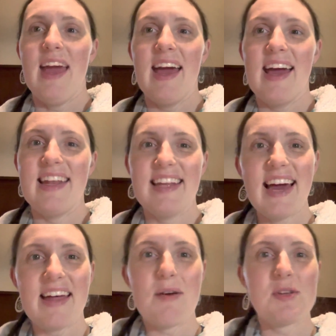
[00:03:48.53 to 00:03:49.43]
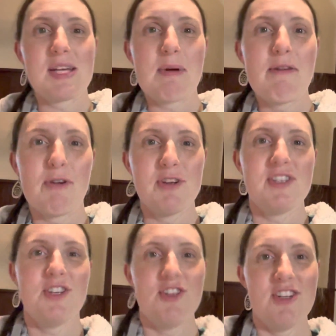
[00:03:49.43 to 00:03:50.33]
And yeah, that was like my
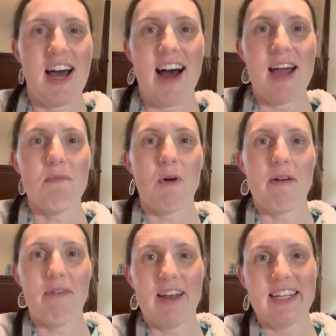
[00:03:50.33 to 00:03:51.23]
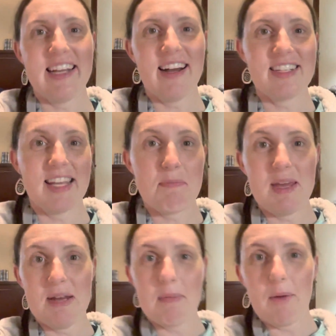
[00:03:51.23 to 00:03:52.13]
first time where I finally got to like
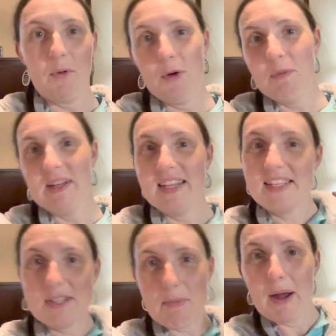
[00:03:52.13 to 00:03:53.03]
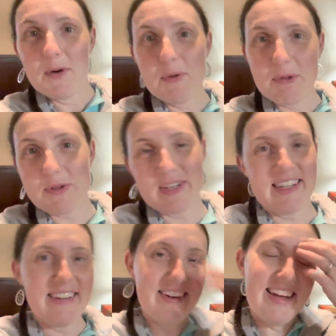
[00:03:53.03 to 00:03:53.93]
be in my room and listen to my own music,
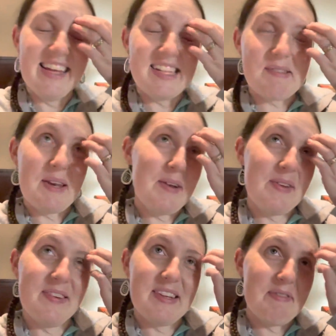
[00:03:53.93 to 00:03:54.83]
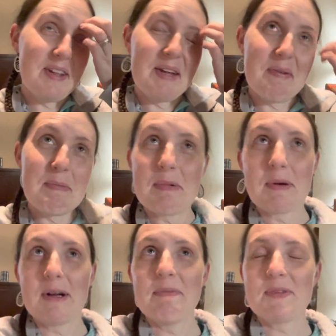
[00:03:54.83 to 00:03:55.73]
and something I definitely
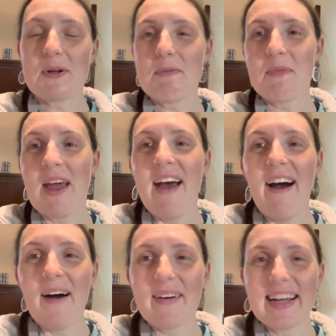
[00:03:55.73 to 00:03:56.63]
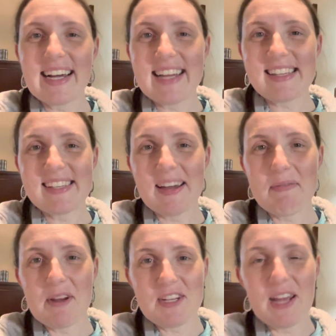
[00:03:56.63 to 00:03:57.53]
remember. So, all right guys, I
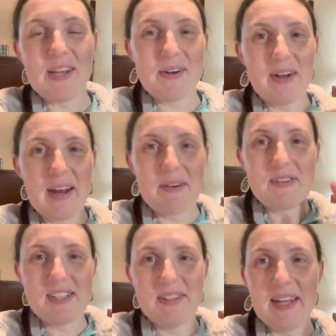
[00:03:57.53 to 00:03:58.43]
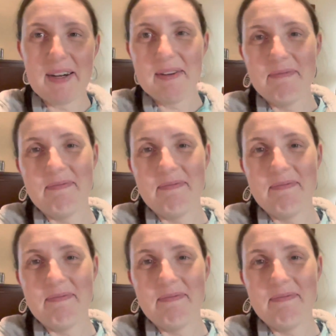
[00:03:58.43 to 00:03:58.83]
appreciate you and I will see you later.